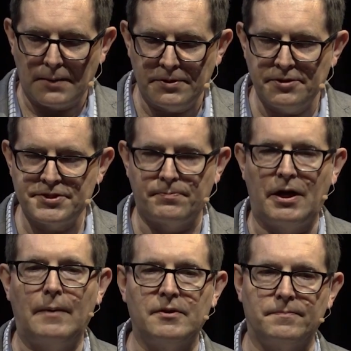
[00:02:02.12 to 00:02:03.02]
But there's a
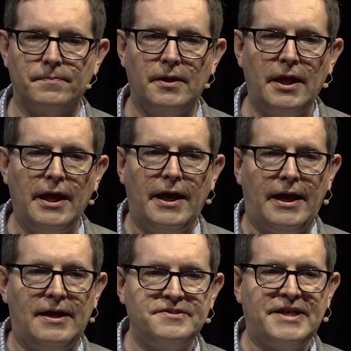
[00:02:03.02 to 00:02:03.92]
problem.
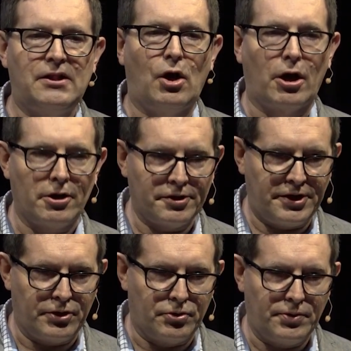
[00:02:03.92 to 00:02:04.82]
As I'll
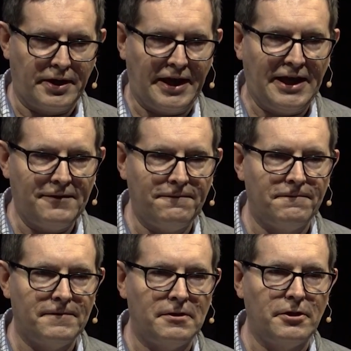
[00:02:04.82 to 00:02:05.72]
argue,
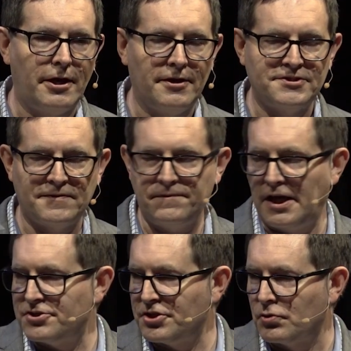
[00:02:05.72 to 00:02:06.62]
if the laws of
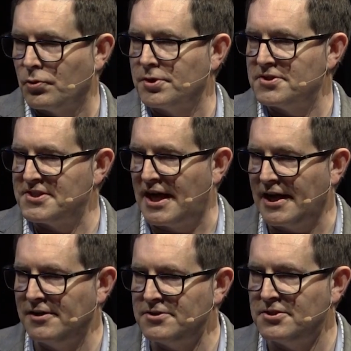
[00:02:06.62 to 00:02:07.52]
nature were
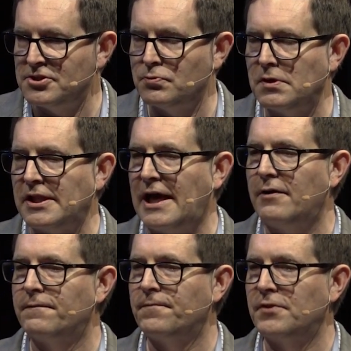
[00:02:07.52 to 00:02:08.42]
designed to
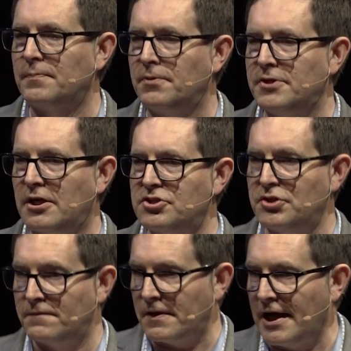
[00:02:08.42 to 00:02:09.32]
allow for the
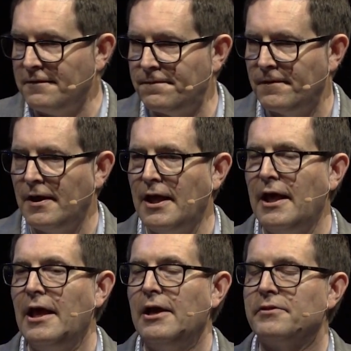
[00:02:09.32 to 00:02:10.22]
production of life,
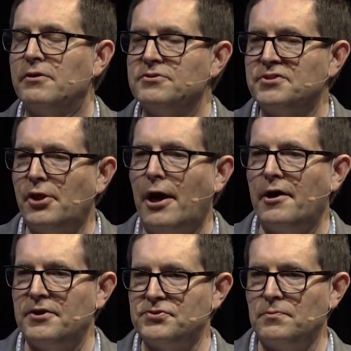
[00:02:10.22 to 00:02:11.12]
those
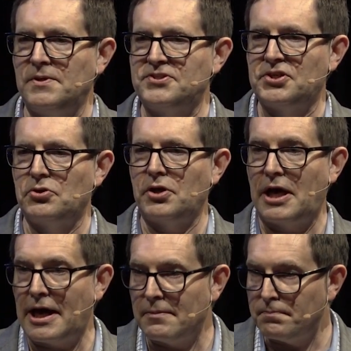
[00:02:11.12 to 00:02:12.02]
laws would be so
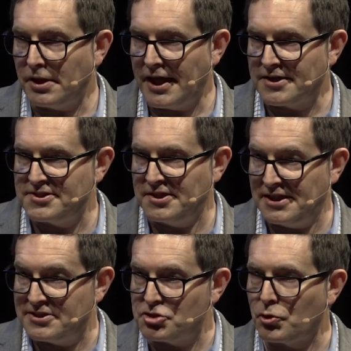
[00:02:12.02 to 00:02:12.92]
complex and
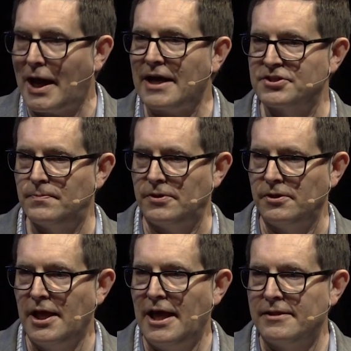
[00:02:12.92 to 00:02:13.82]

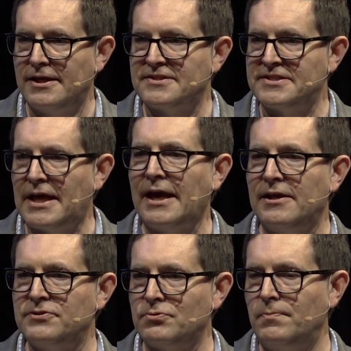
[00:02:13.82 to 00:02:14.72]
intractable that
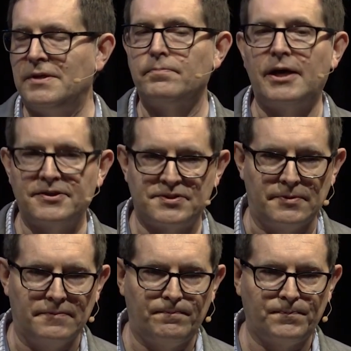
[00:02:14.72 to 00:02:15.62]
science would be impossible.